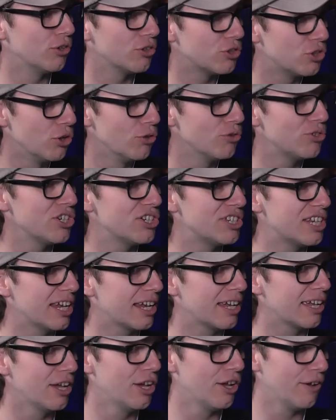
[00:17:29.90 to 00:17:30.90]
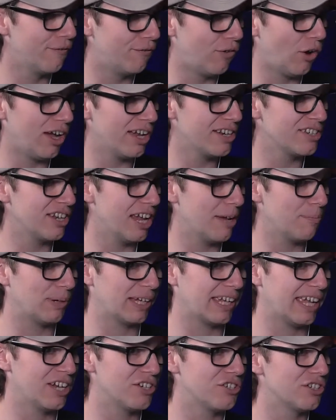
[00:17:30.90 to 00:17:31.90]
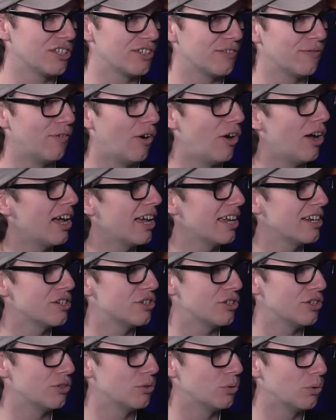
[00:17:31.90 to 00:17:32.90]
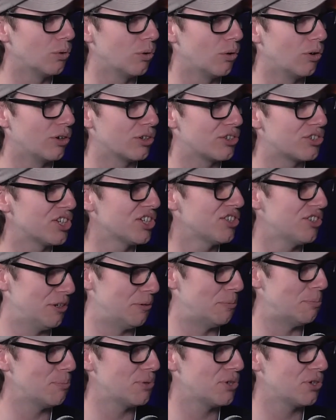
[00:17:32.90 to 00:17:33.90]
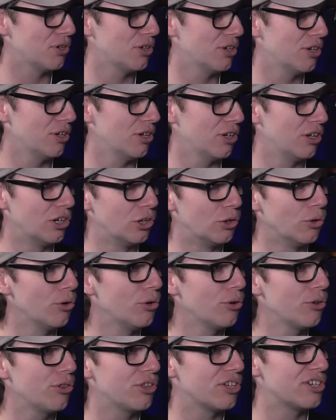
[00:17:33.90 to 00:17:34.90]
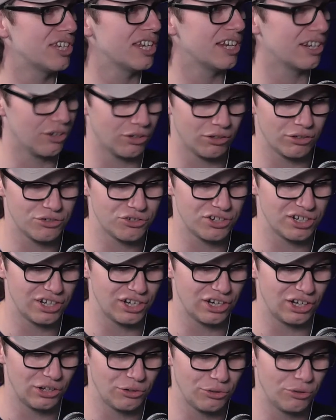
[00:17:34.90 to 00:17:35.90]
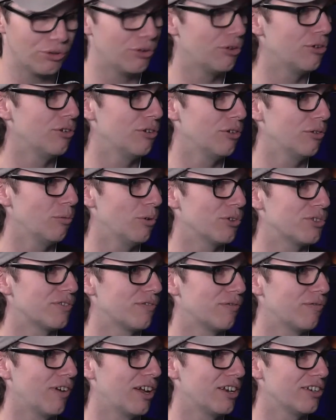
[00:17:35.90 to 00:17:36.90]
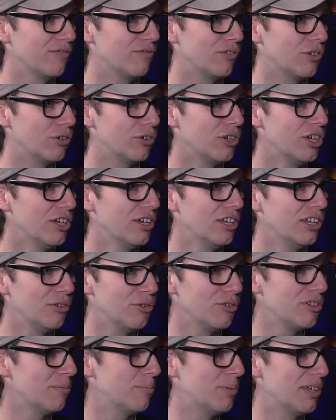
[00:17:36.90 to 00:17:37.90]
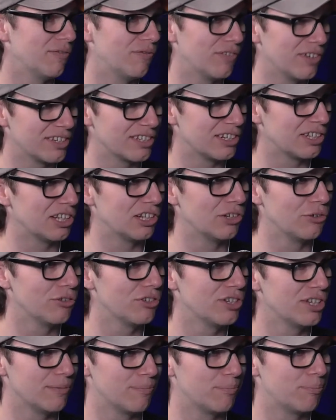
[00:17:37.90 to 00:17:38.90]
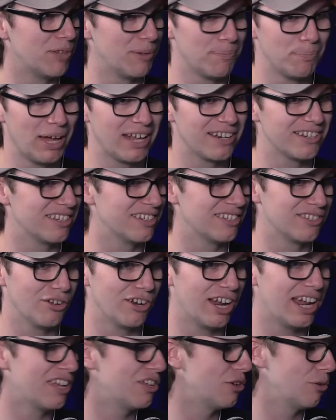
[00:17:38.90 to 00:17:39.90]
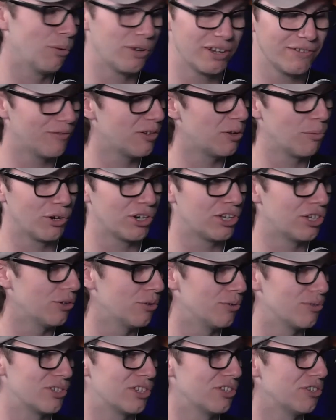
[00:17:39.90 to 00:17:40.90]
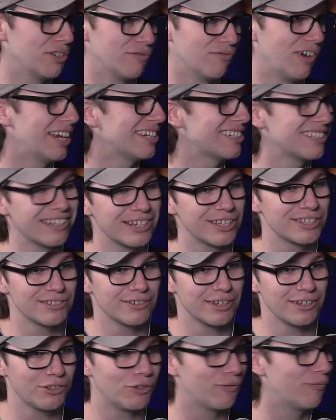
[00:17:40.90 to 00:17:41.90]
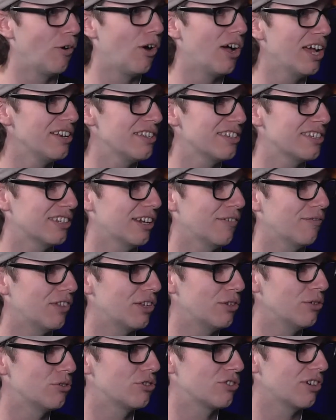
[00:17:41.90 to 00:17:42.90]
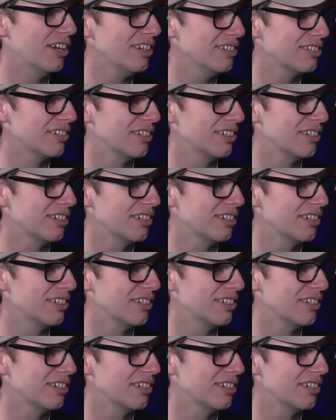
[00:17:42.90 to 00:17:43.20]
Use your tech, find your applications, find your systems, learn the technology, learn what's in front of you, learn your Betfairs, learn your punters.au, whatever you want to use, your race nets. Find the stuff that you trust.